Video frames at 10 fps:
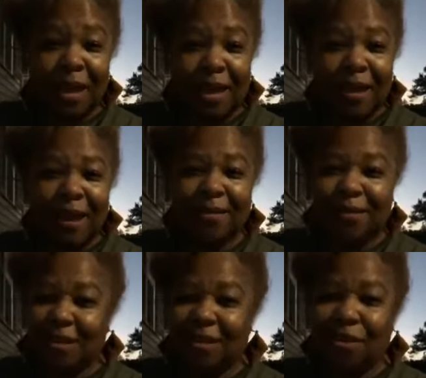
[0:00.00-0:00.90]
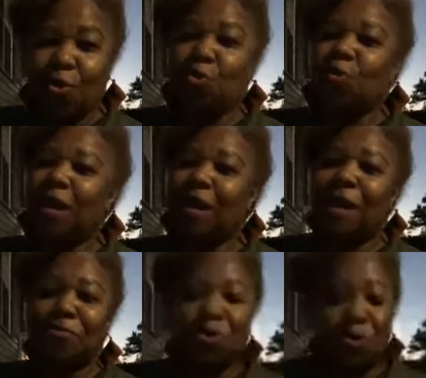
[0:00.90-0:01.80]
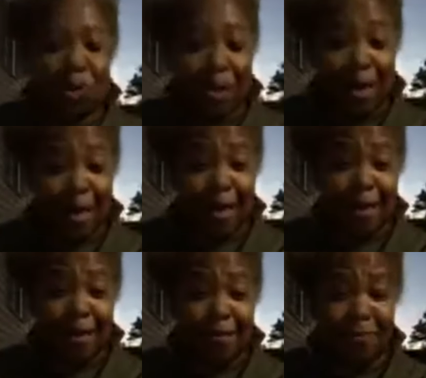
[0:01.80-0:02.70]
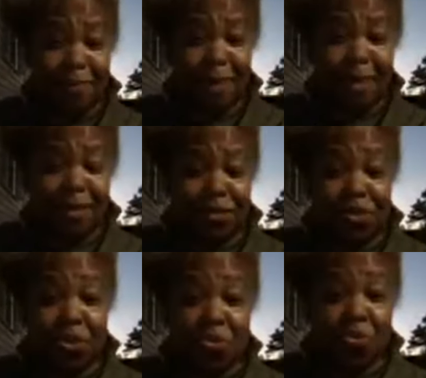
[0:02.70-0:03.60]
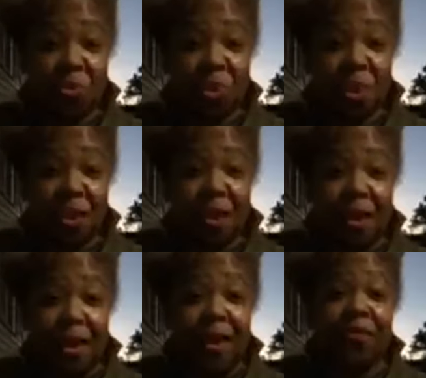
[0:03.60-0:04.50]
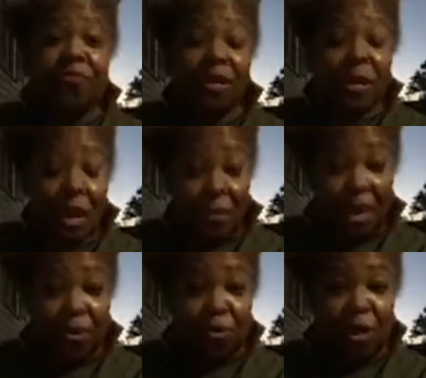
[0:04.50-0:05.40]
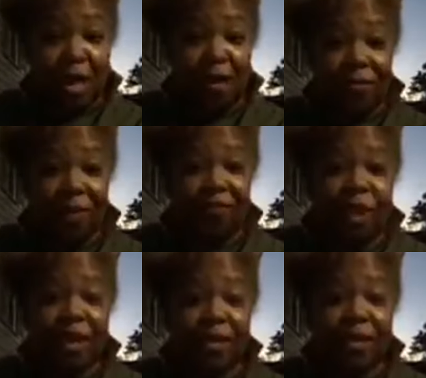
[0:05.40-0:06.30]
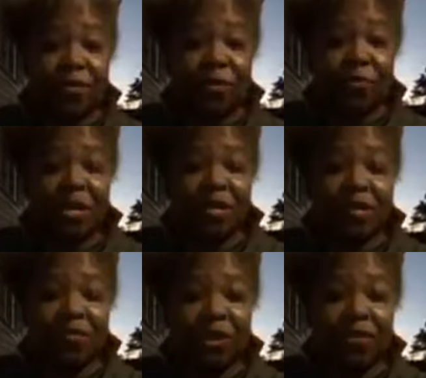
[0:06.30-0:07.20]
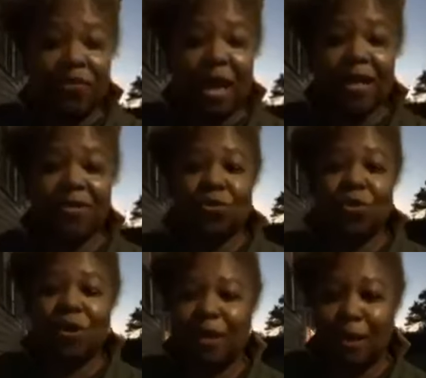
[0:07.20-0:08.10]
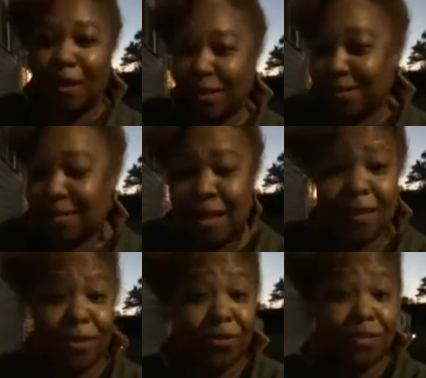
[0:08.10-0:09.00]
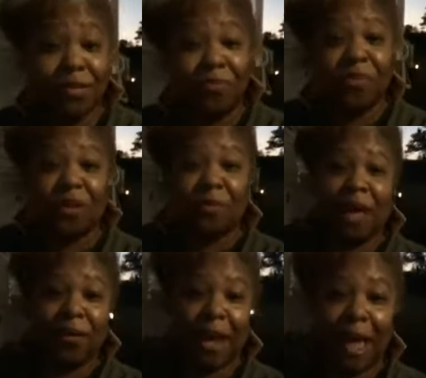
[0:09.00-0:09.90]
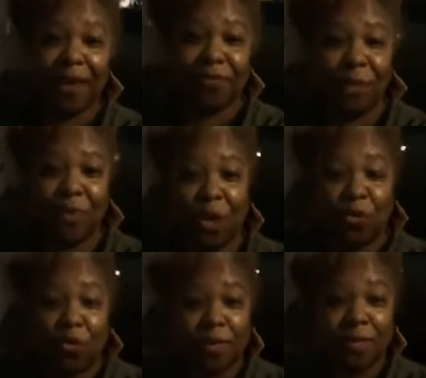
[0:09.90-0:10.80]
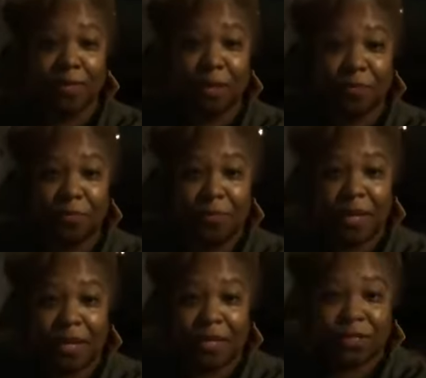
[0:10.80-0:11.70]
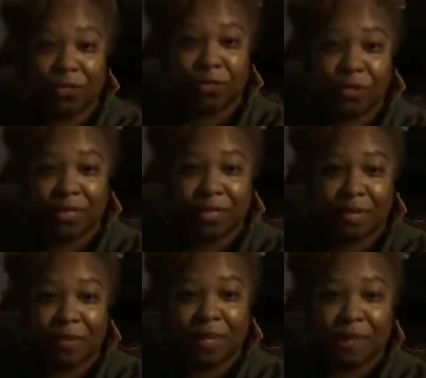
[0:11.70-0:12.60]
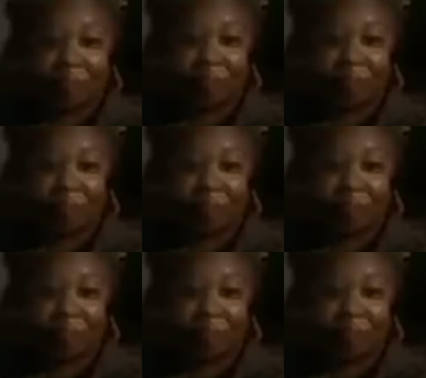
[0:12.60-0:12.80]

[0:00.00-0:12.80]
And I said, okay, I'm going live. So every time I go live, I try to give a piece of advice or say a little something about life. Let me hold this up so you can see me.